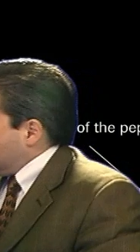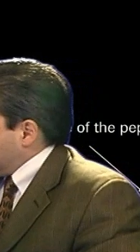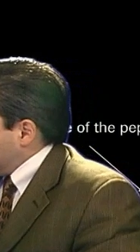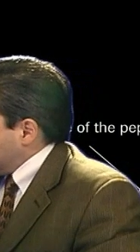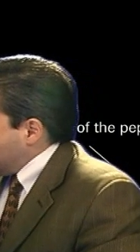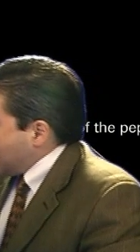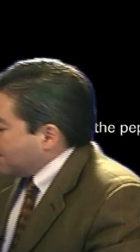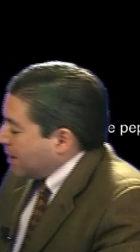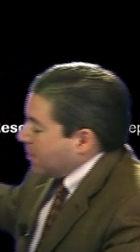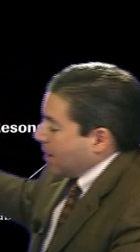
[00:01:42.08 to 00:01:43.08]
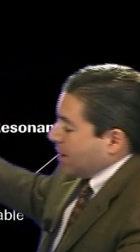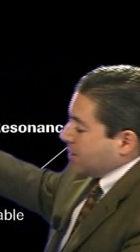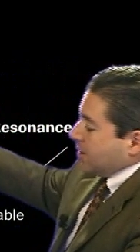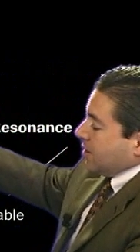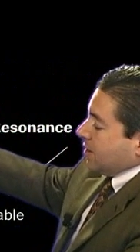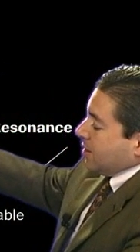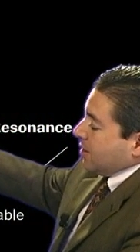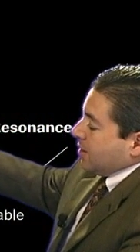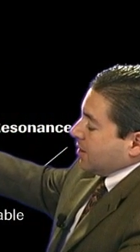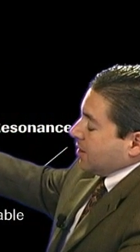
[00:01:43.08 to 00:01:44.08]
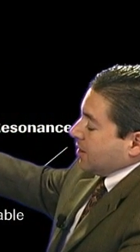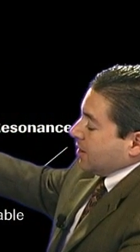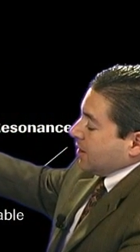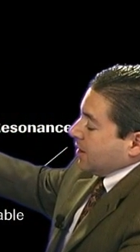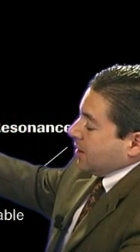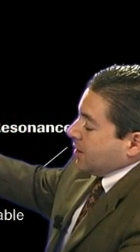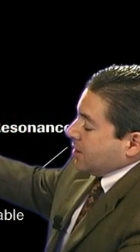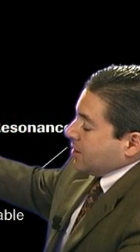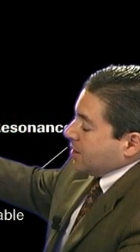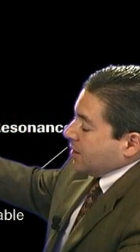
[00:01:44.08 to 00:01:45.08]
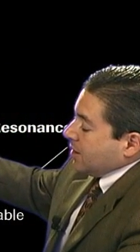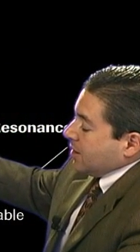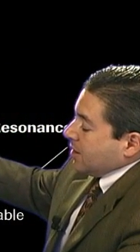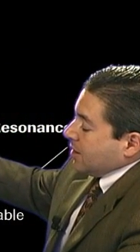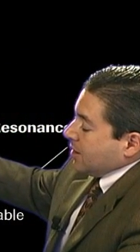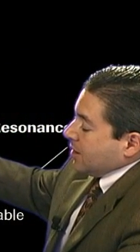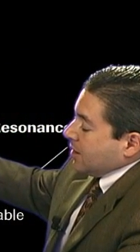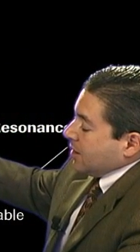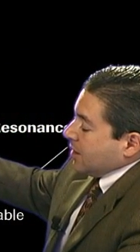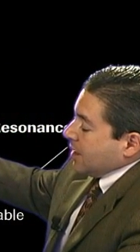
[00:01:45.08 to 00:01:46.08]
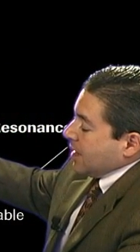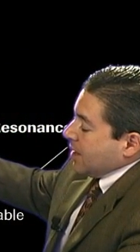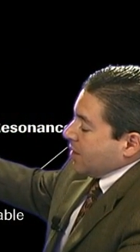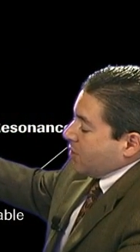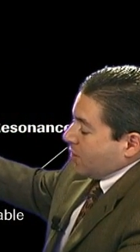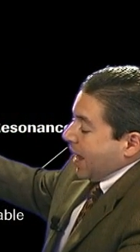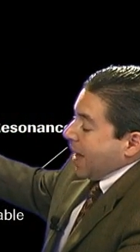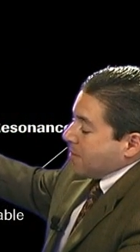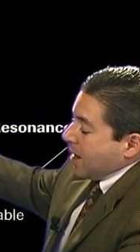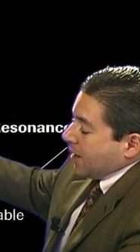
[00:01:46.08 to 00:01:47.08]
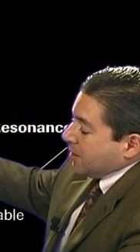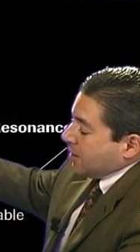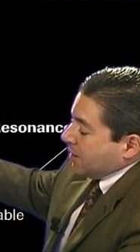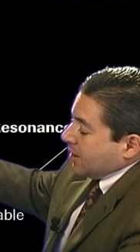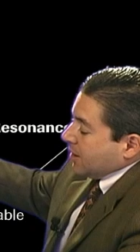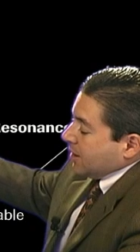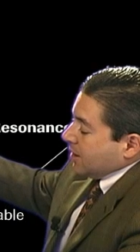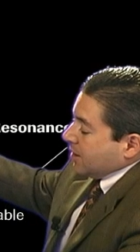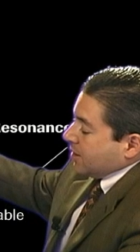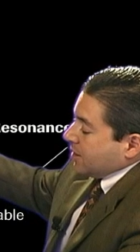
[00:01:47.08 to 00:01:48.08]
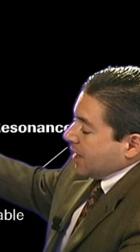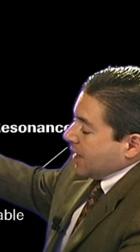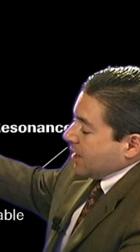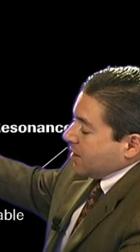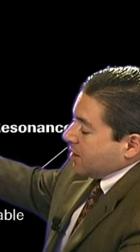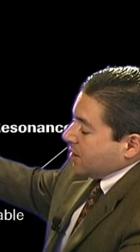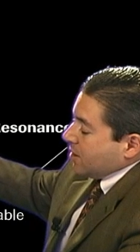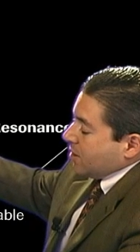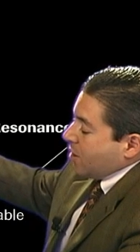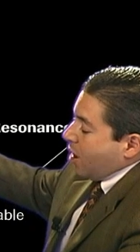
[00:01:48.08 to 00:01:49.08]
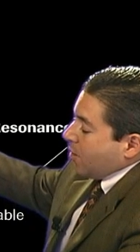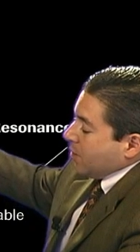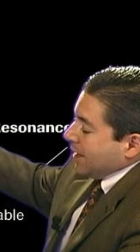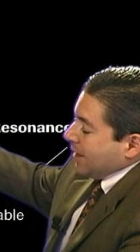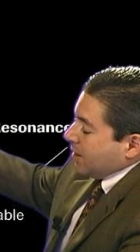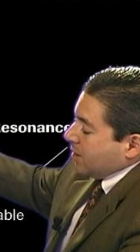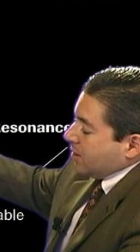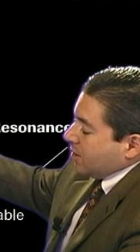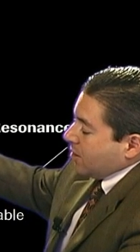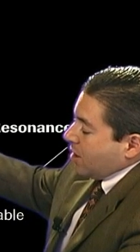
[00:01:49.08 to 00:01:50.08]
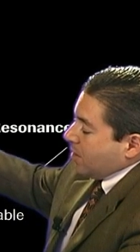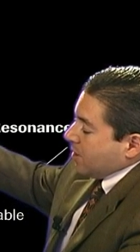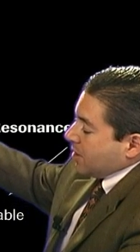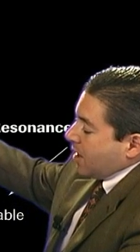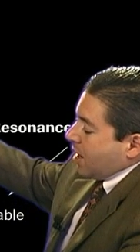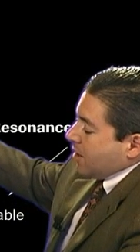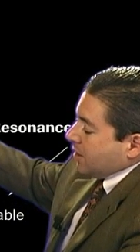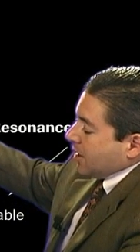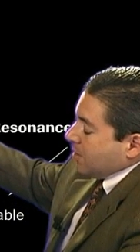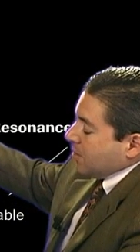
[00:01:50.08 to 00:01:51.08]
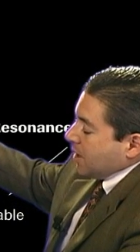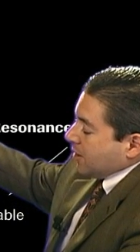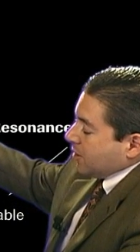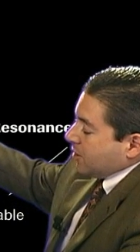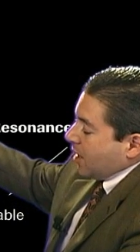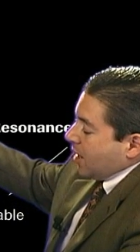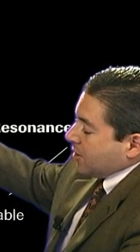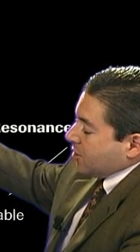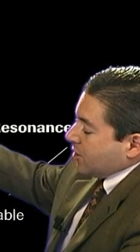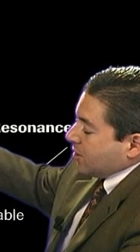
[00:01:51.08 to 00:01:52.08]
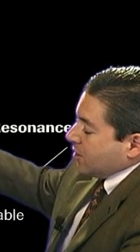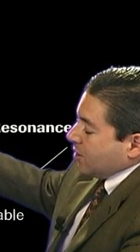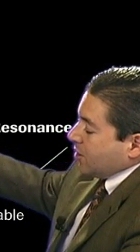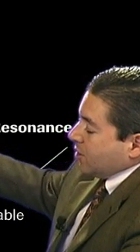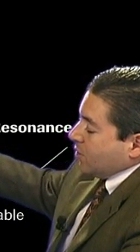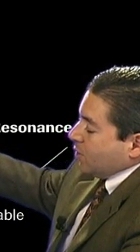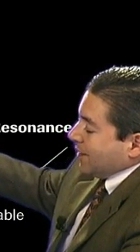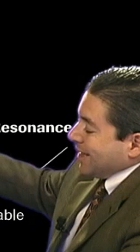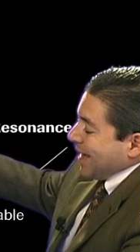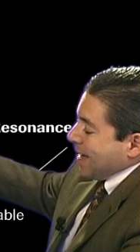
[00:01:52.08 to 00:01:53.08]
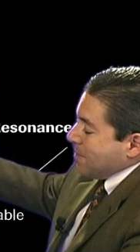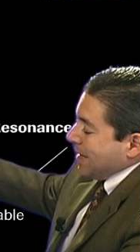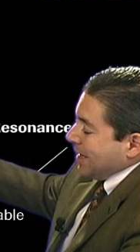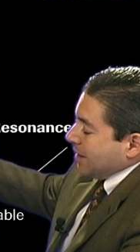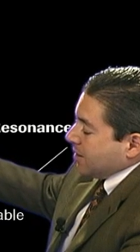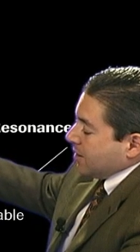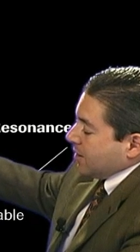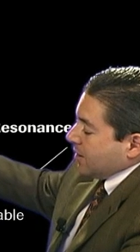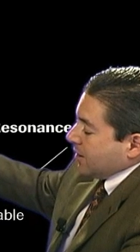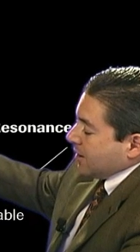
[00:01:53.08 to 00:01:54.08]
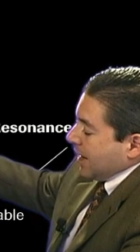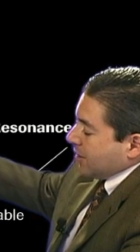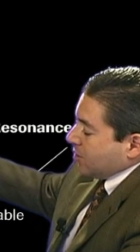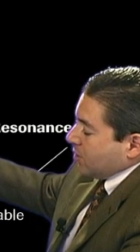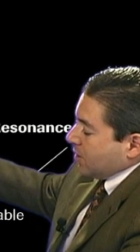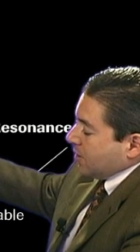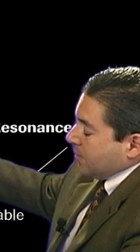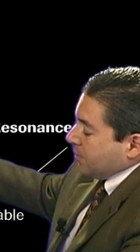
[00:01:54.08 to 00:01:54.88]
The amide bond is, or amide, is a carbonyl, carbon doubly bonded to oxygen, with an amine attached to it.